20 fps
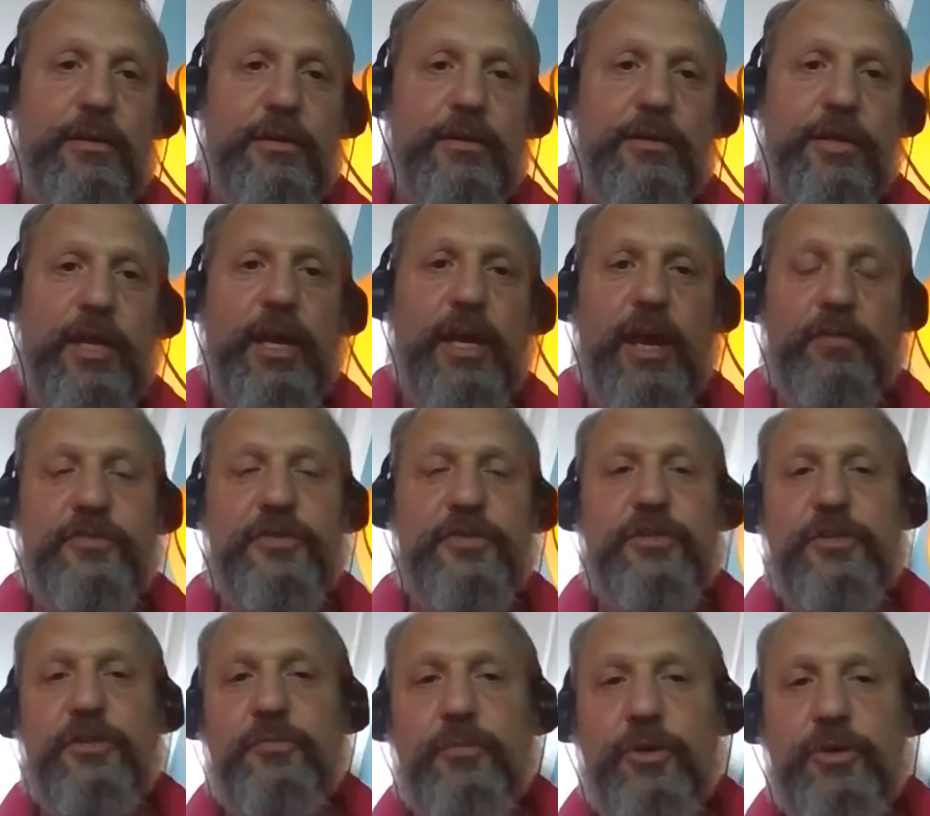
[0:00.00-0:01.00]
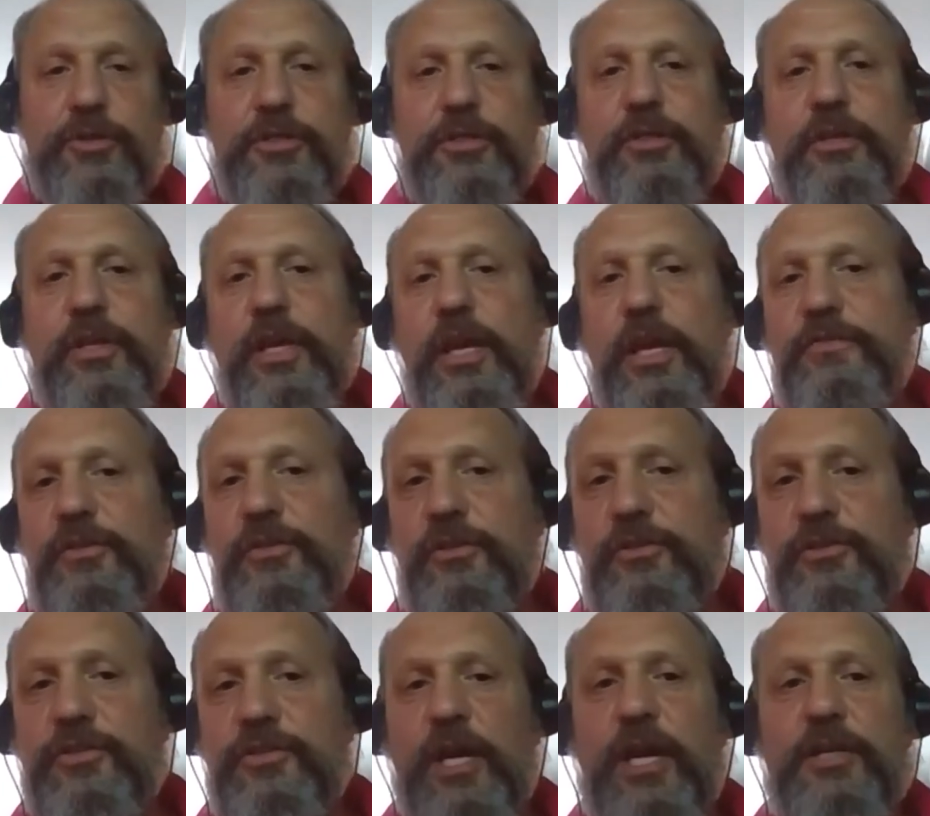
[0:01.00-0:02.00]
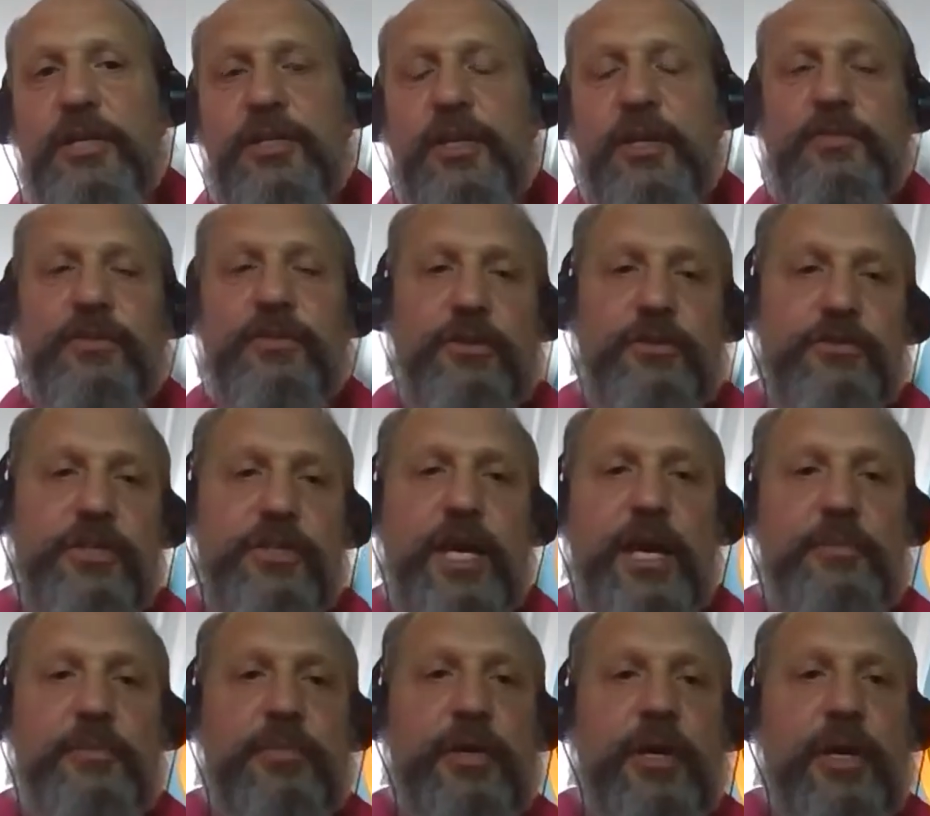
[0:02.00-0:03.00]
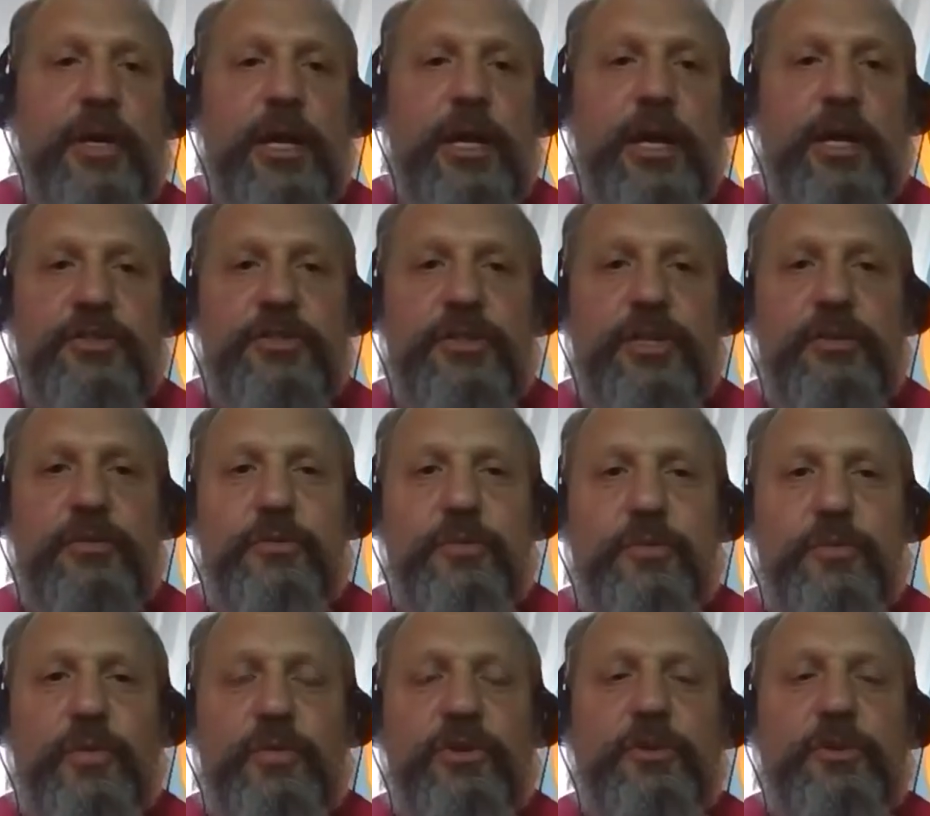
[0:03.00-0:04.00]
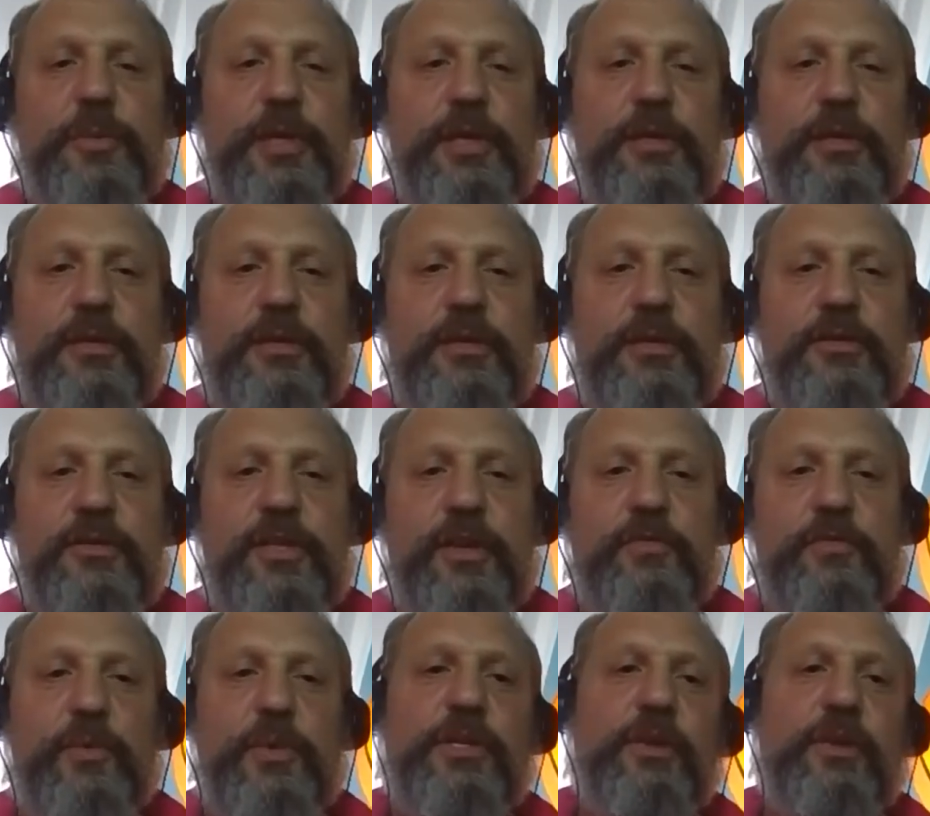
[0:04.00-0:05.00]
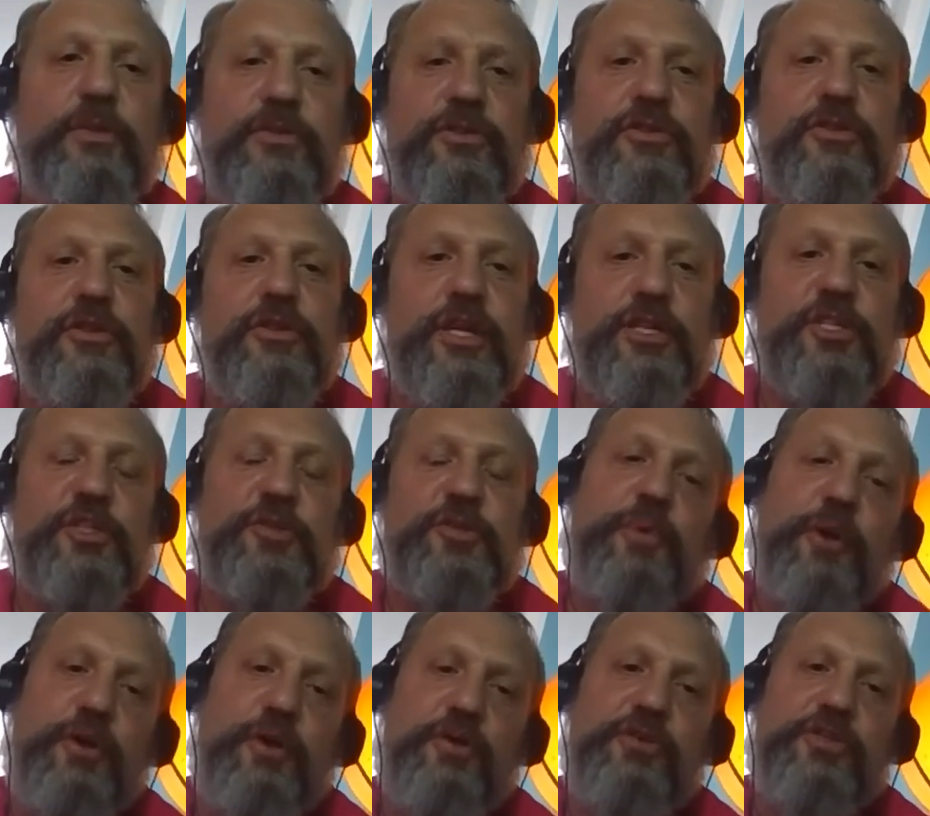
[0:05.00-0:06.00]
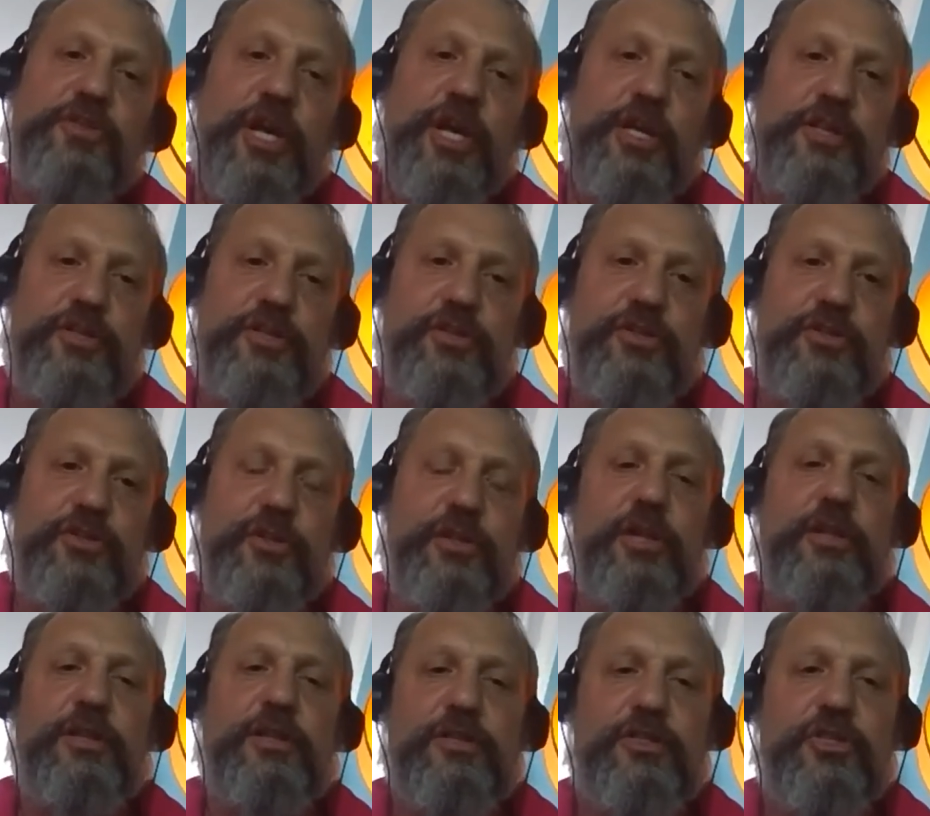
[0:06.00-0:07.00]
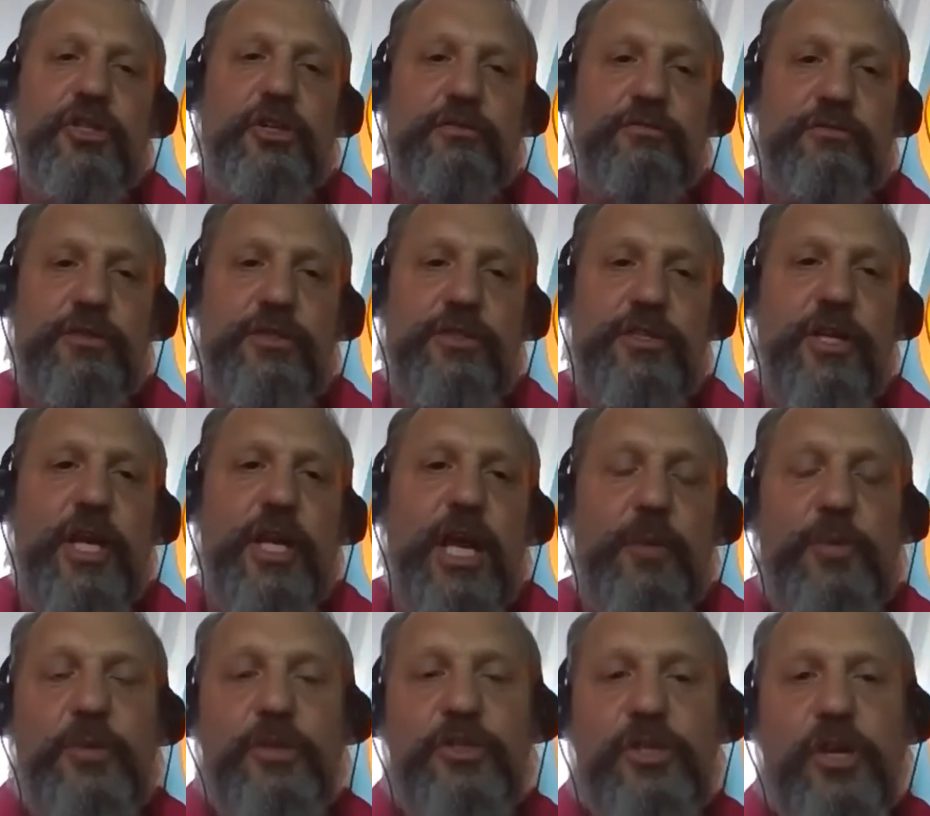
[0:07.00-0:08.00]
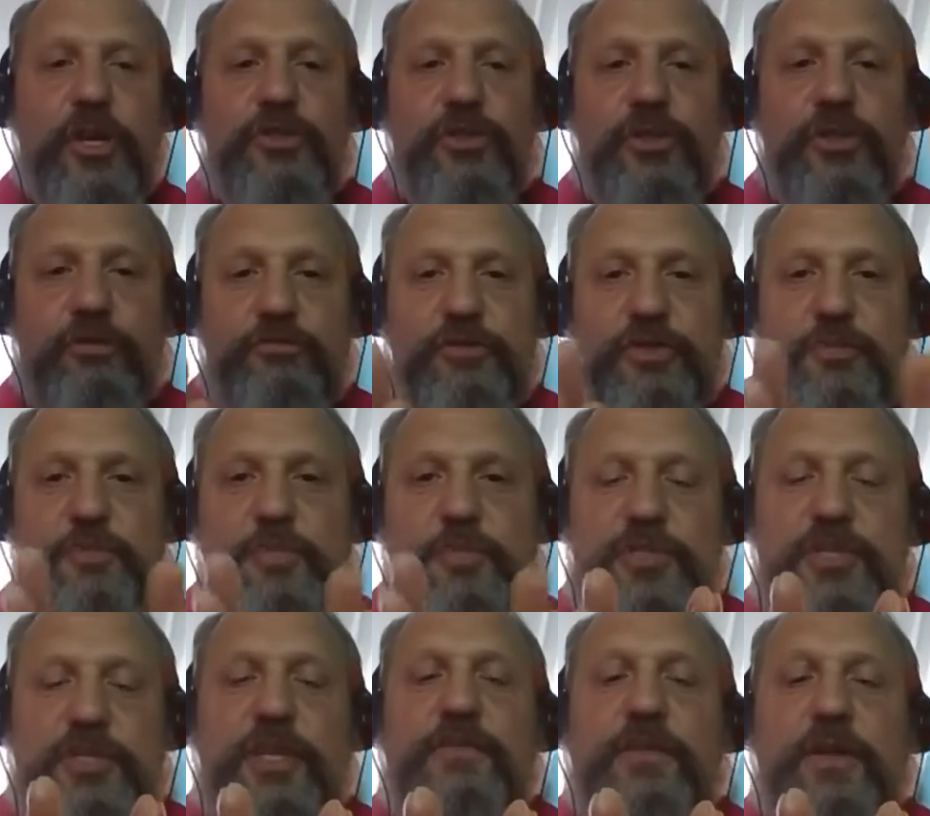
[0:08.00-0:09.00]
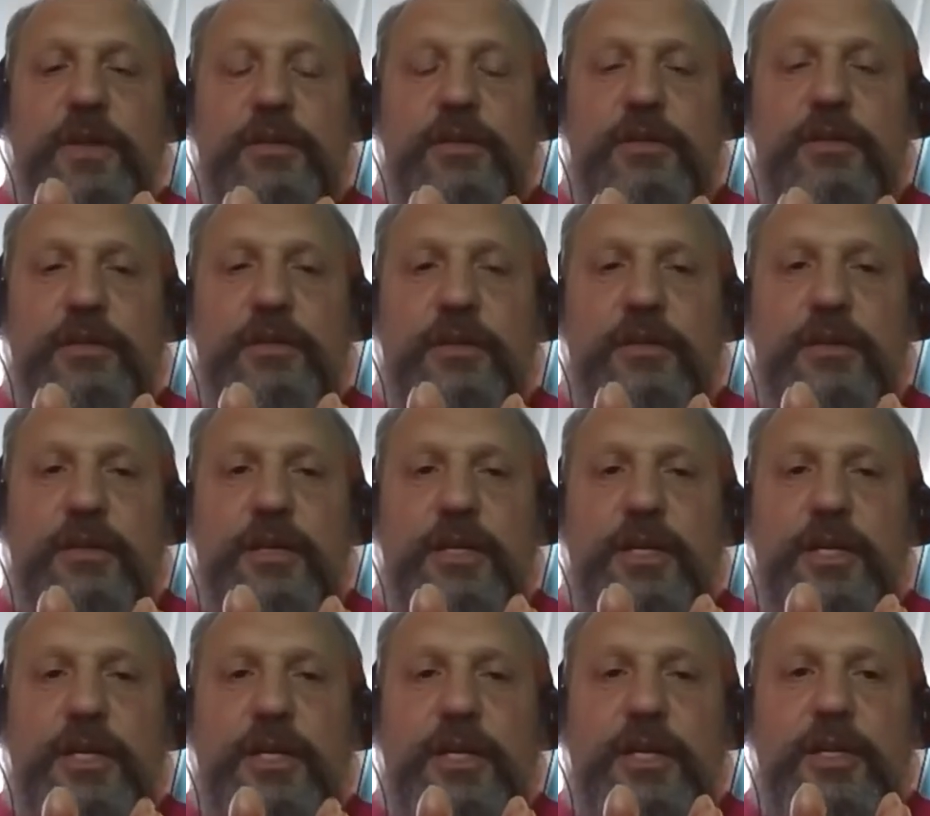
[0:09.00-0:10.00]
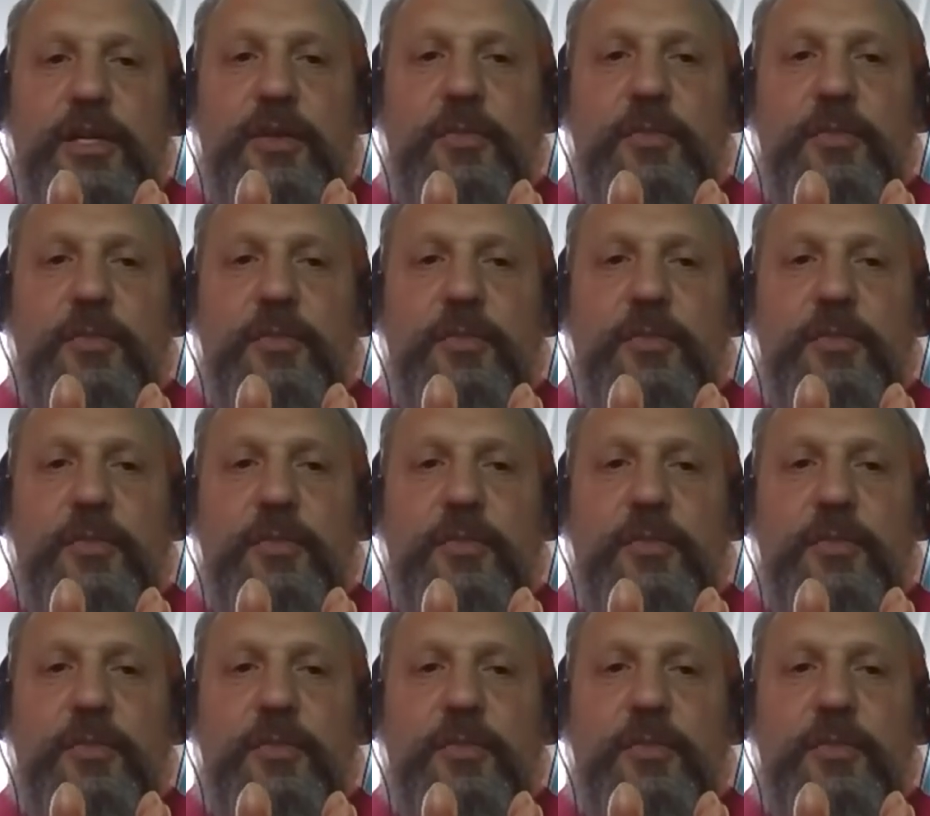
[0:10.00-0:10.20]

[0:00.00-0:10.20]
They have to do modern, they have to do jazz, they have to do tap. And so we've got to be, so if we don't expose dancers to the other genres, and we're so genre specific, it